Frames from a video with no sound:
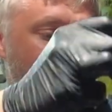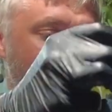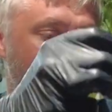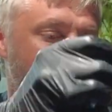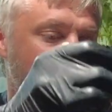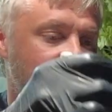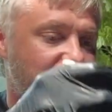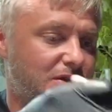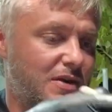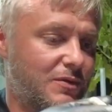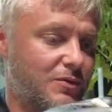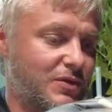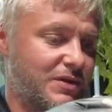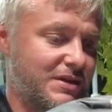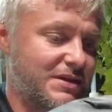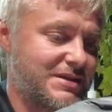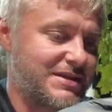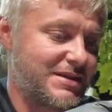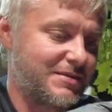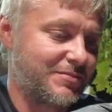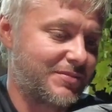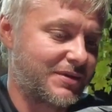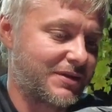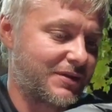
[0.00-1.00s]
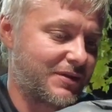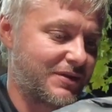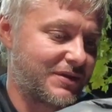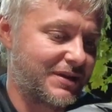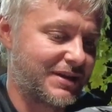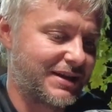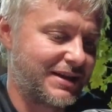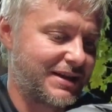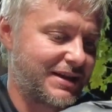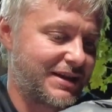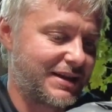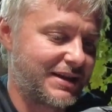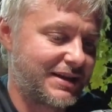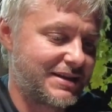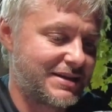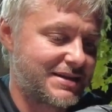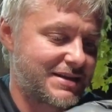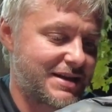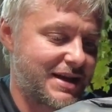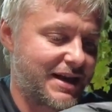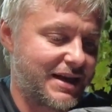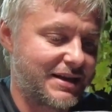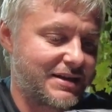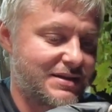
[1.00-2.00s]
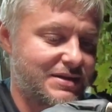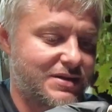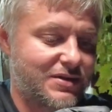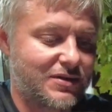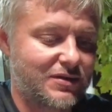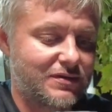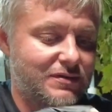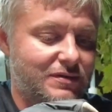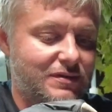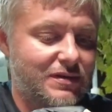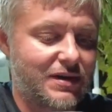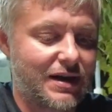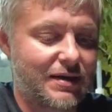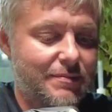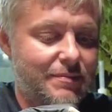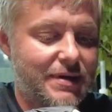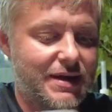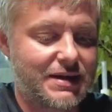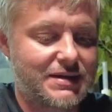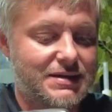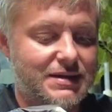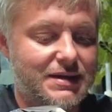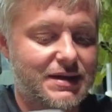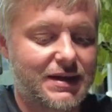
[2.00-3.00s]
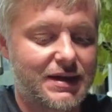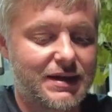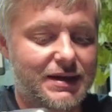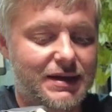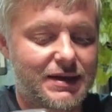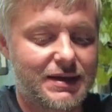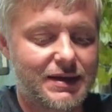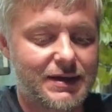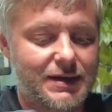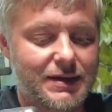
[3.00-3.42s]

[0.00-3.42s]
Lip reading: So I want the dimple on the inside, so I basically